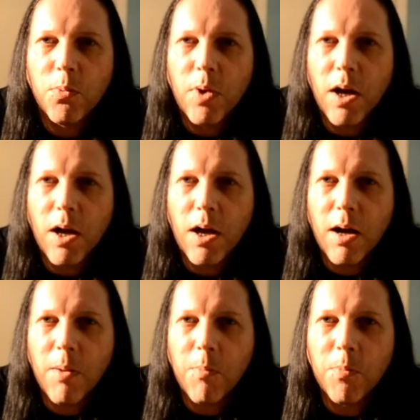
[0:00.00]

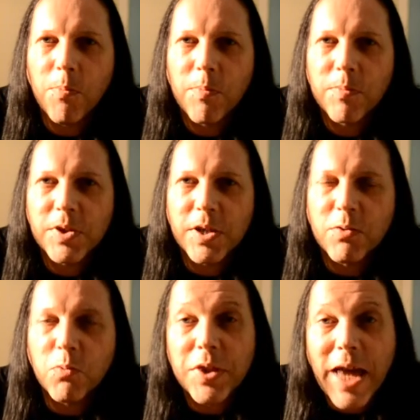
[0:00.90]

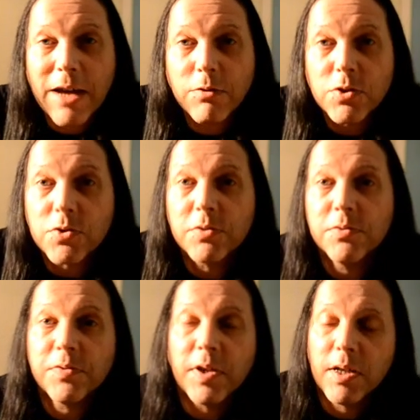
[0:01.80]
without sort
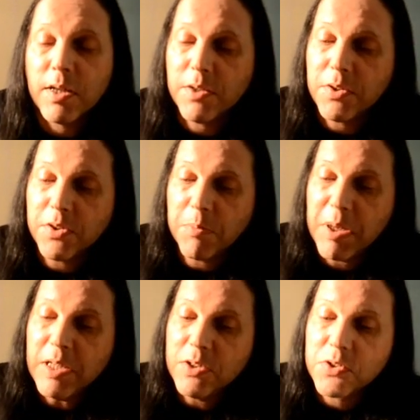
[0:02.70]
of the
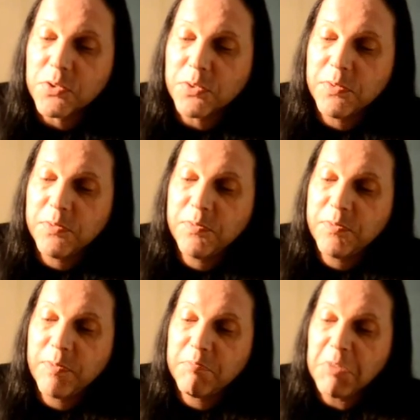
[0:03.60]
peat sort of,
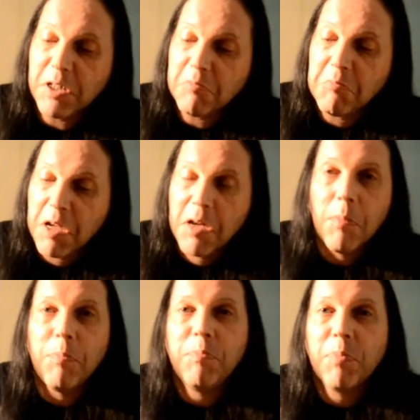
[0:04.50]
you know,
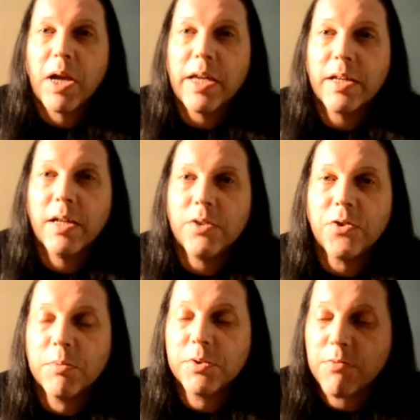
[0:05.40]
playing a
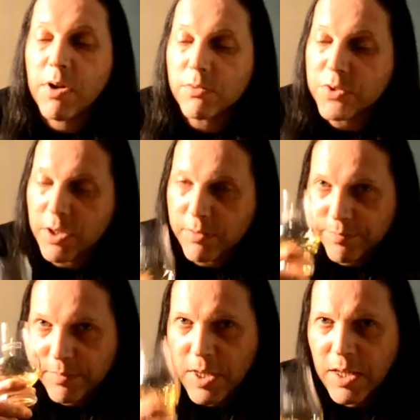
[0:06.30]
dominant role. So
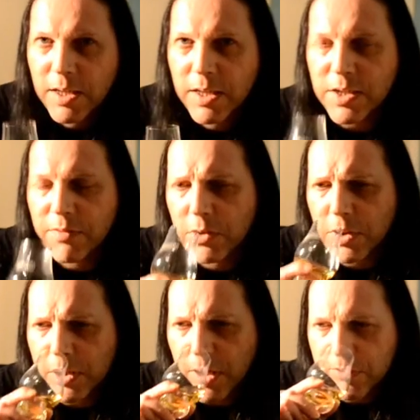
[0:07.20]
let's have a look
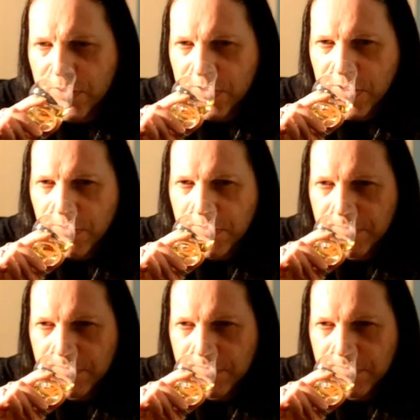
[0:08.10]
at the nose then, shall we?